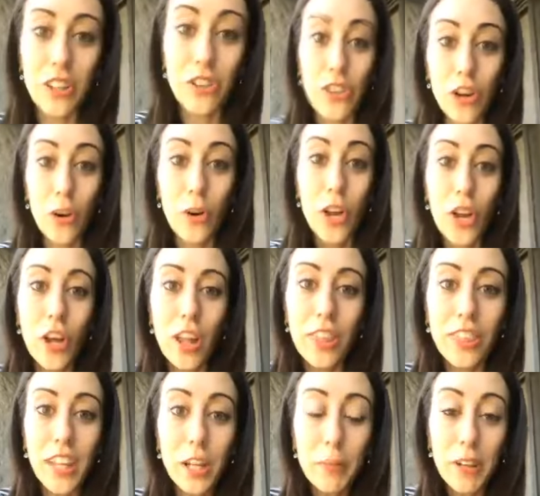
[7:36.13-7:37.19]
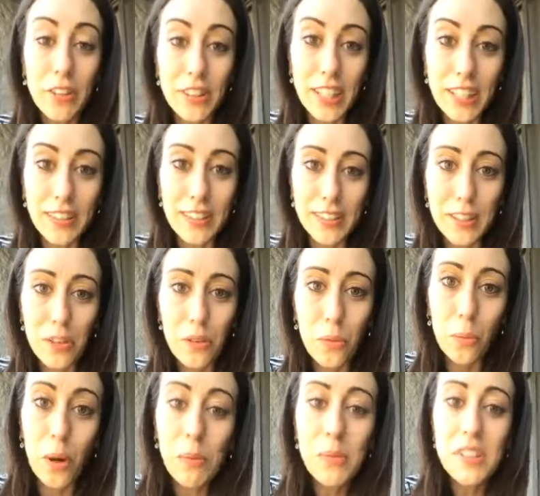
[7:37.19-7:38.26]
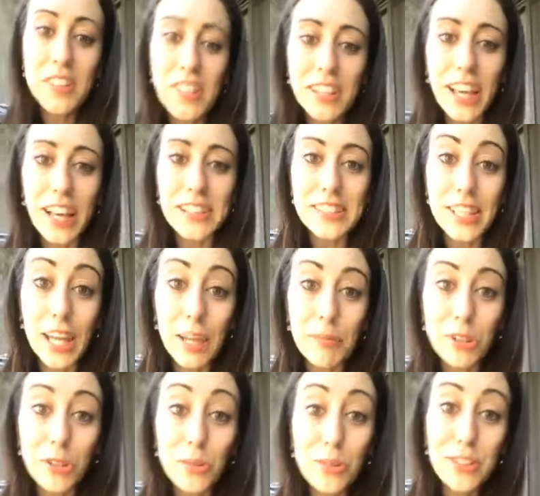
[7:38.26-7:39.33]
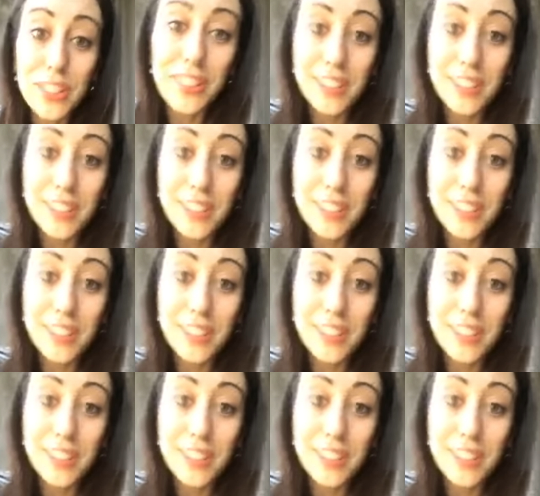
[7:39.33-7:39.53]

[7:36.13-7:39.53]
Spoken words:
So think about this. When was the last time you did